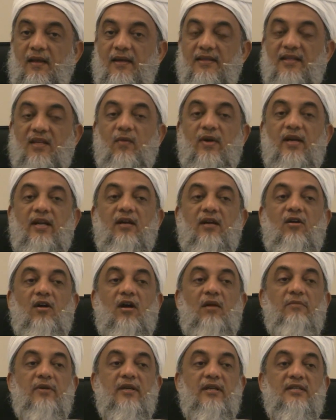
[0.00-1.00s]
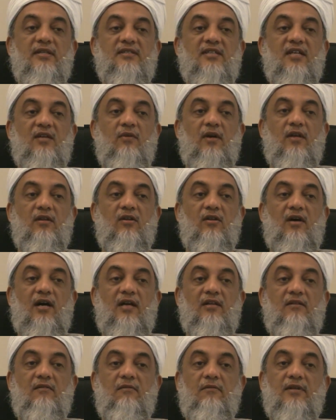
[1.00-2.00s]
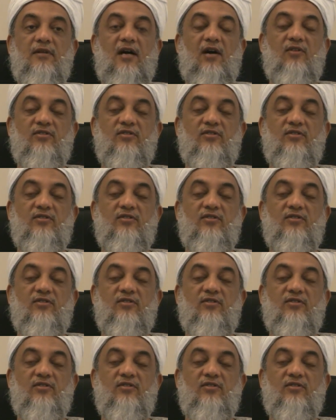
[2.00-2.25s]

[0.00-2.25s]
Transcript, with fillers: And then one day he called me and he said, well, you know, I remember the